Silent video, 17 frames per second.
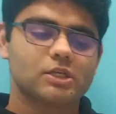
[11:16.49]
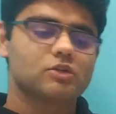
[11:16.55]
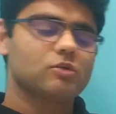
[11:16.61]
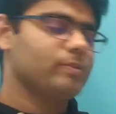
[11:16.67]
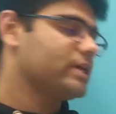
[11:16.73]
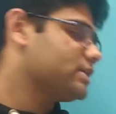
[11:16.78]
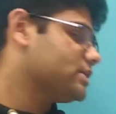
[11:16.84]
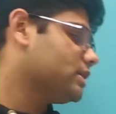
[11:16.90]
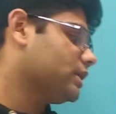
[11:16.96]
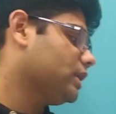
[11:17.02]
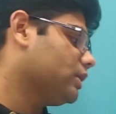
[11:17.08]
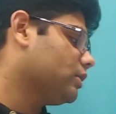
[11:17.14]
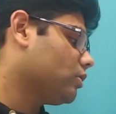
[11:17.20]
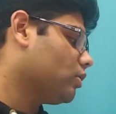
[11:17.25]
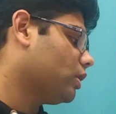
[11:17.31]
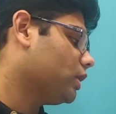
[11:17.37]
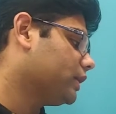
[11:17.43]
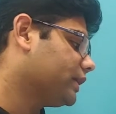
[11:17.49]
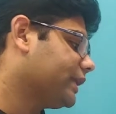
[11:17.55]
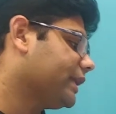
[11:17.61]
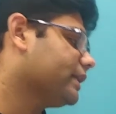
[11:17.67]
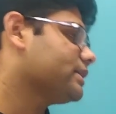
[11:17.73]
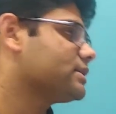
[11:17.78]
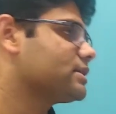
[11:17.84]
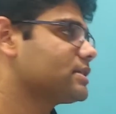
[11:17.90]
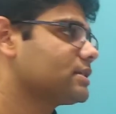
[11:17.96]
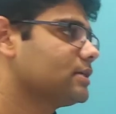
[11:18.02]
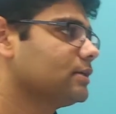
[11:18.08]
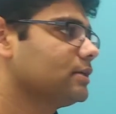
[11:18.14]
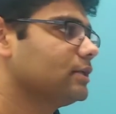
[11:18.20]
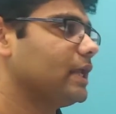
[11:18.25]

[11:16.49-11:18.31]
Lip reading: So basically alt text,